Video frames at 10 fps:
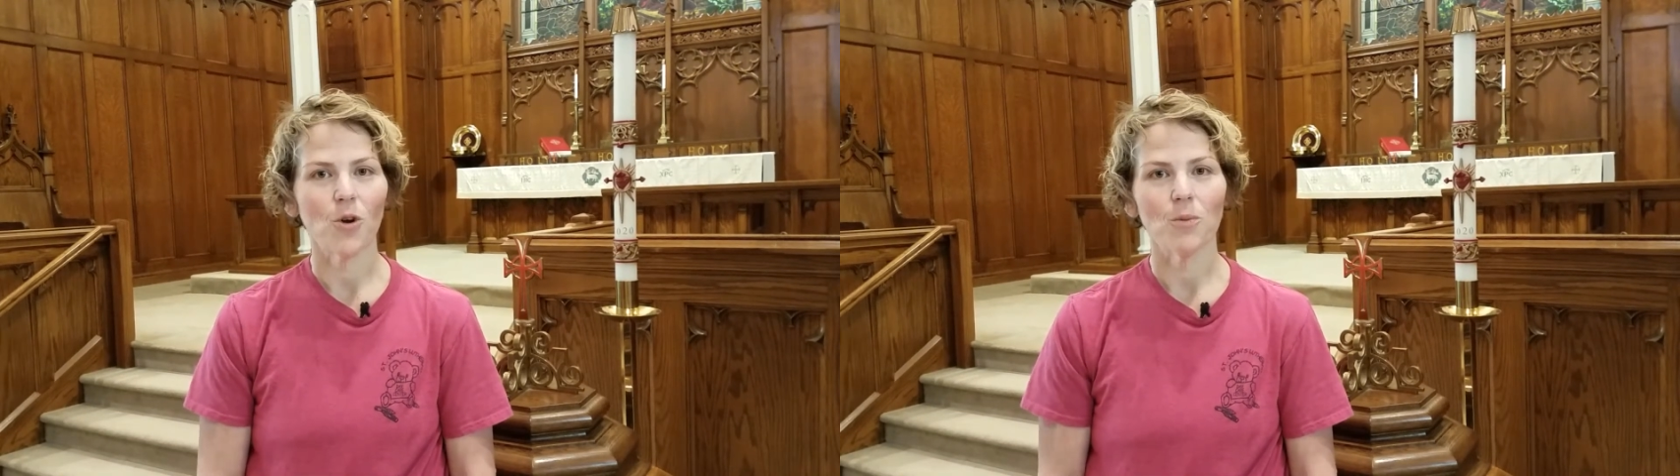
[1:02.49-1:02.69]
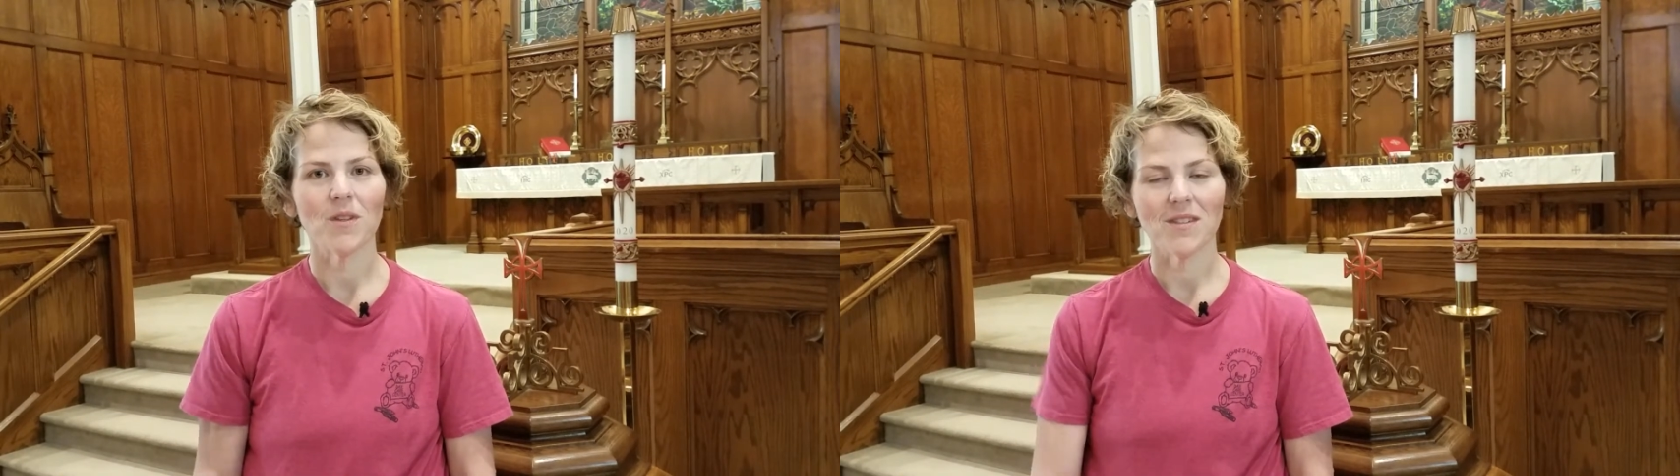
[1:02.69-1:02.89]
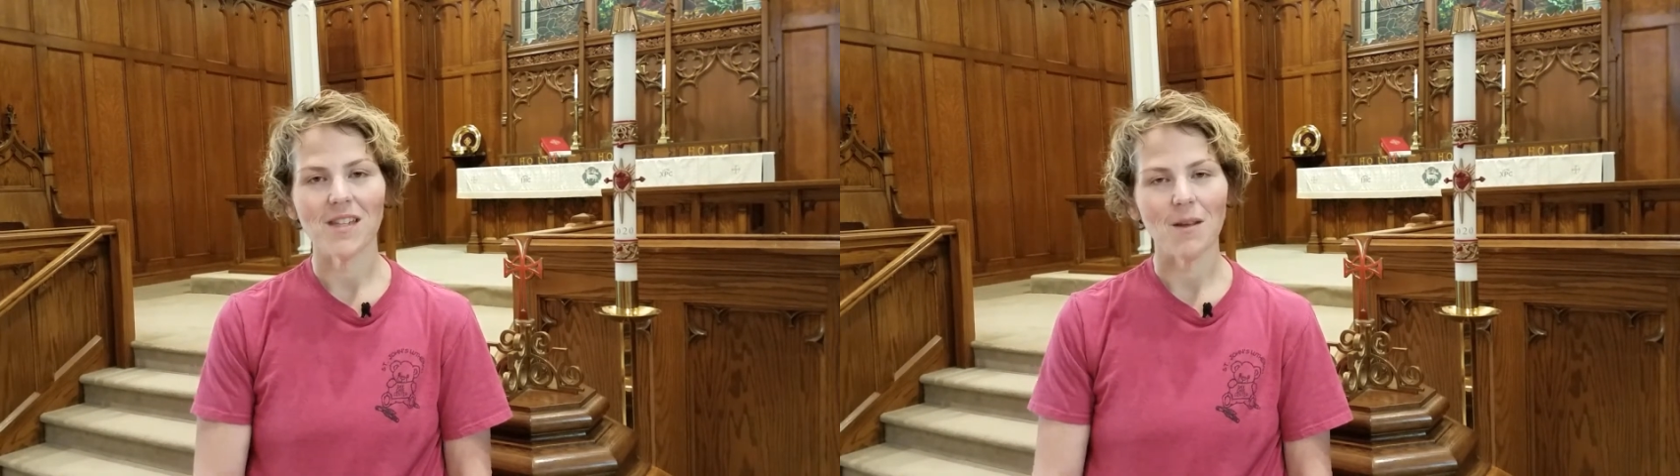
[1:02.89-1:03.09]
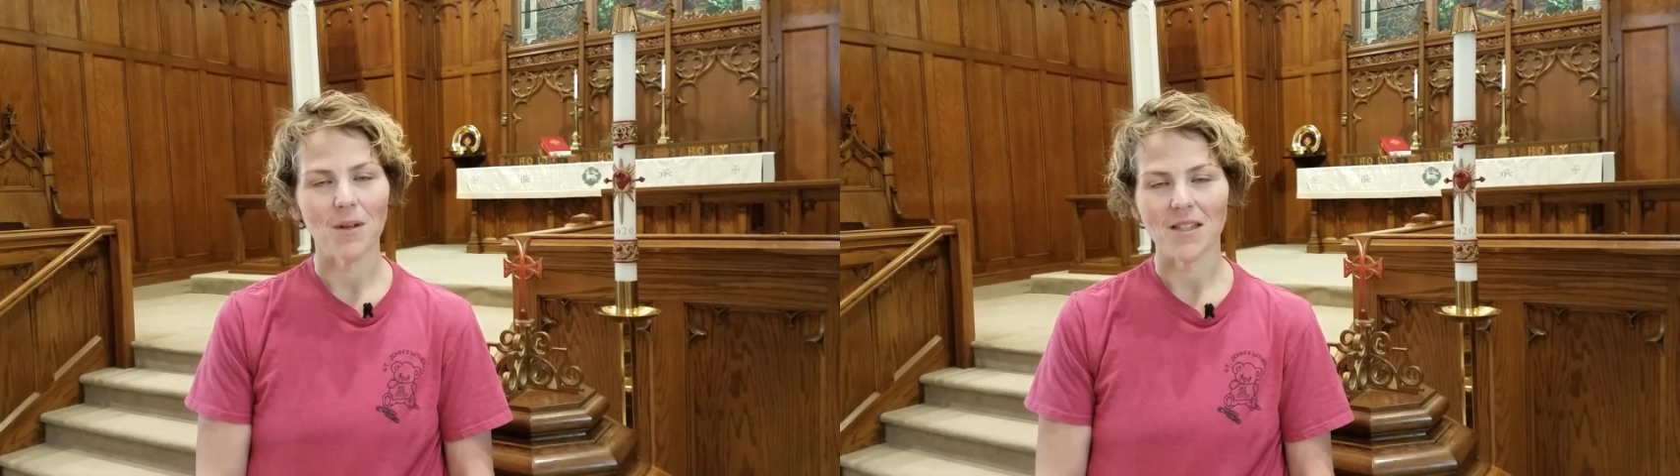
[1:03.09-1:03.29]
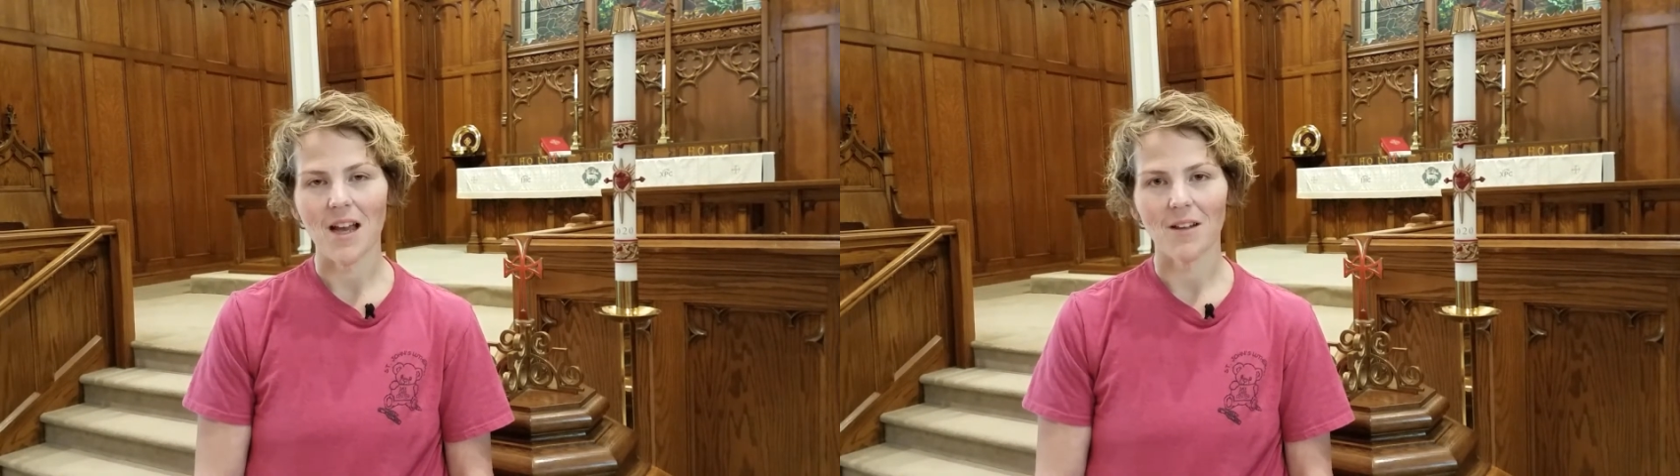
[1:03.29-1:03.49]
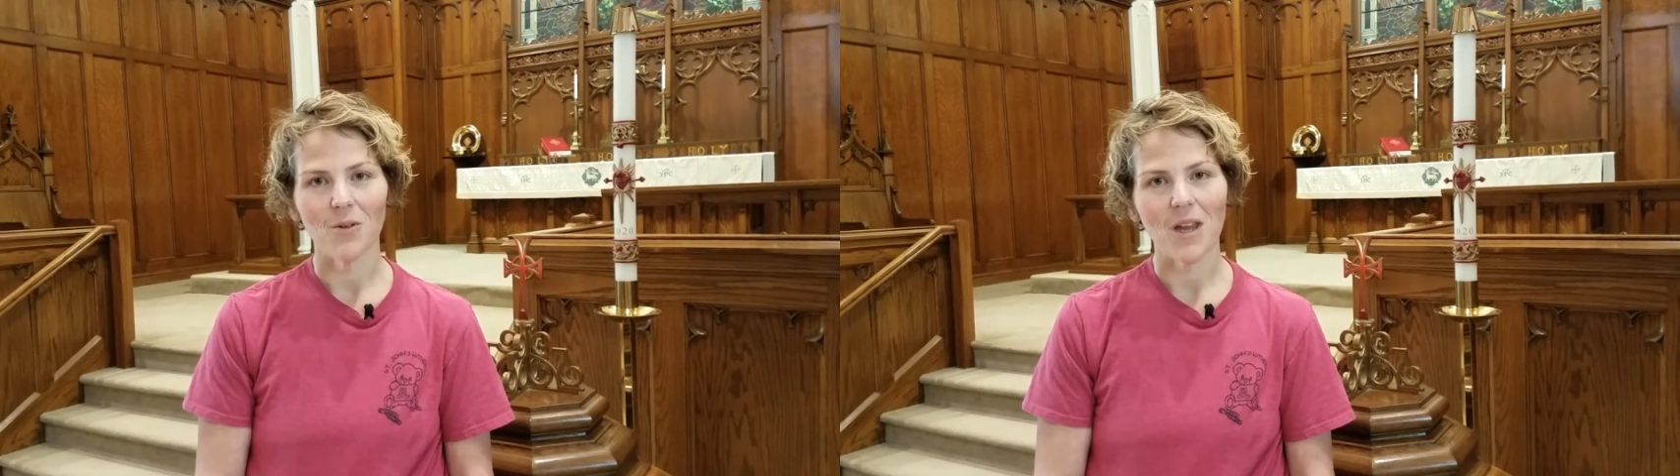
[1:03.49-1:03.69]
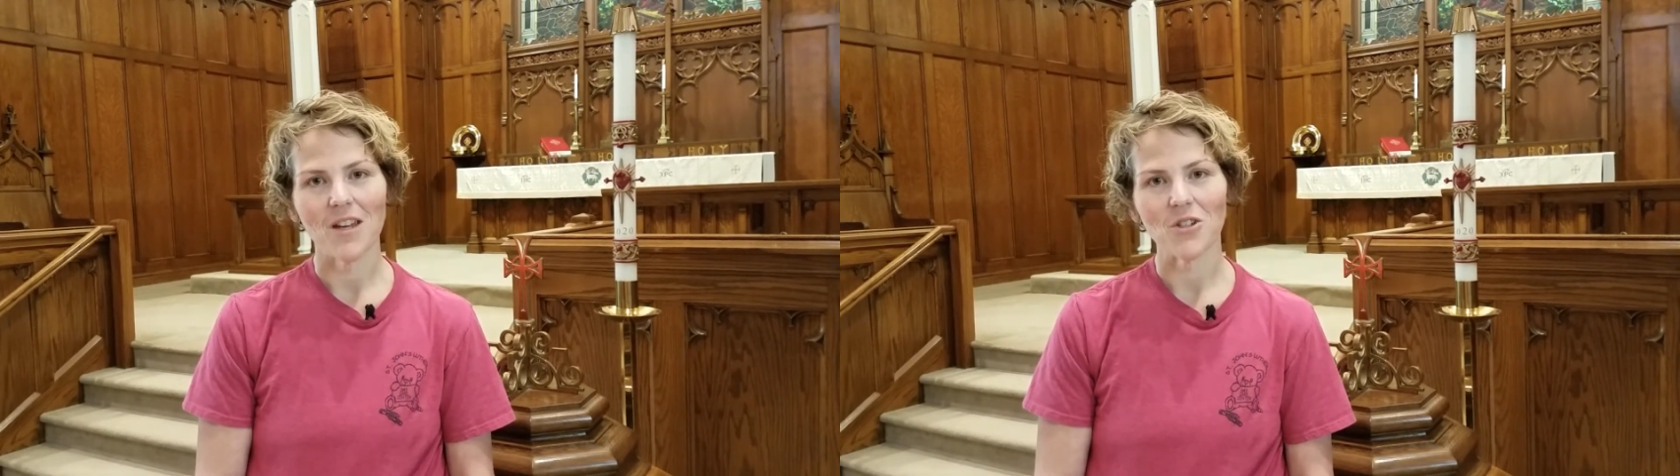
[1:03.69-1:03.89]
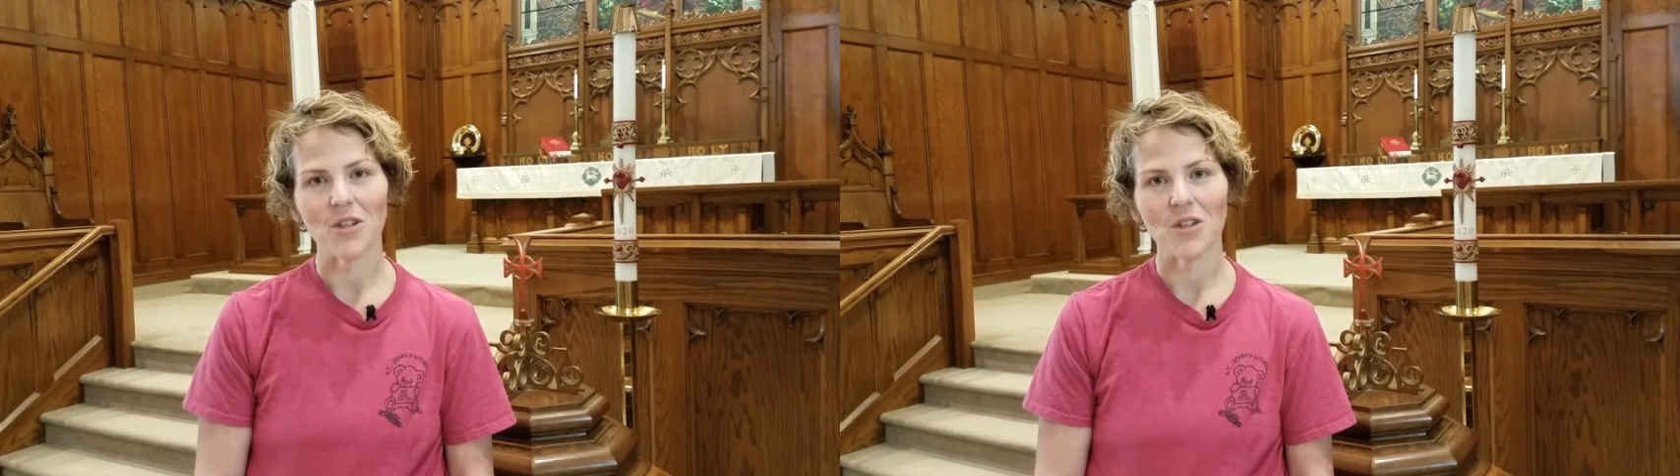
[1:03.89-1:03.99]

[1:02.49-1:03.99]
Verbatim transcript: up in the same exact location